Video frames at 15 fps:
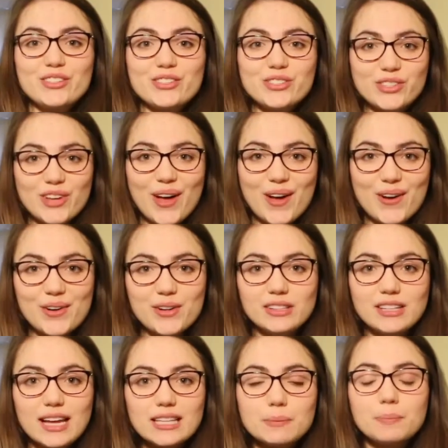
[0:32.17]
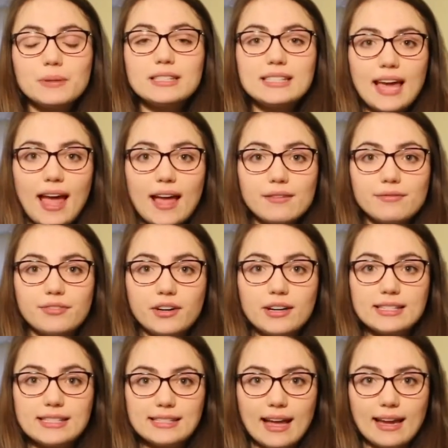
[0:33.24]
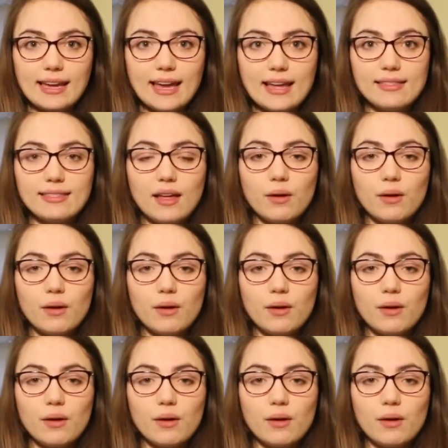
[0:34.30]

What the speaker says: So let's pretend for a second